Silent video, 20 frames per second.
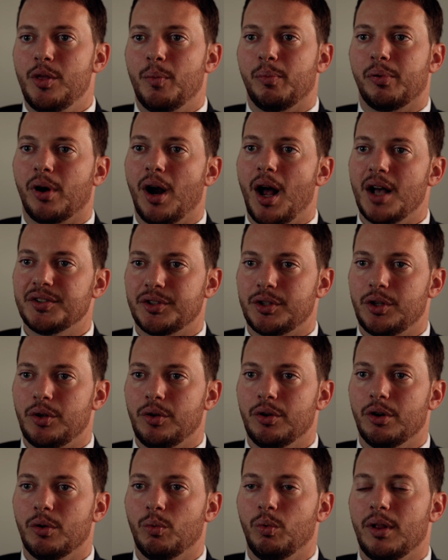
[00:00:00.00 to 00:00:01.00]
the
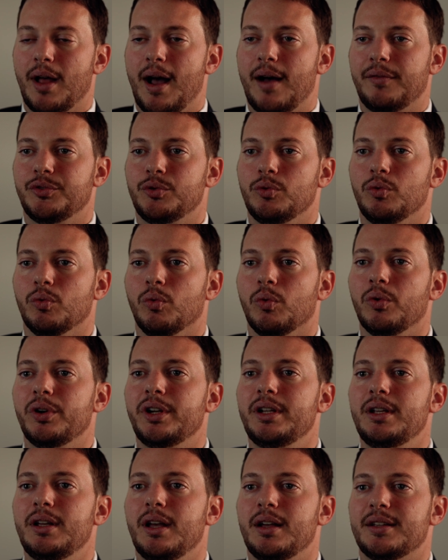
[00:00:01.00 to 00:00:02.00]
prosecutor will have to
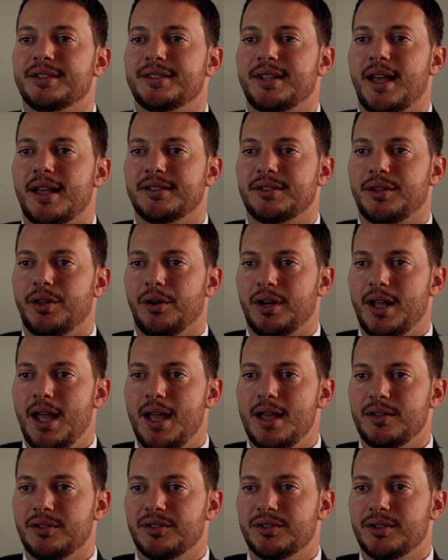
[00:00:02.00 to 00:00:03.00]
reassess their
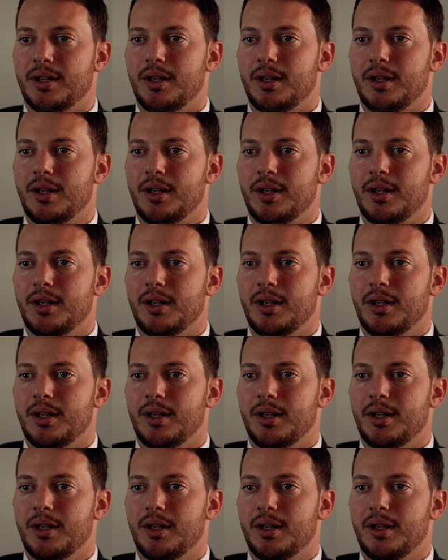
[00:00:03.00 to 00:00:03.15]
case,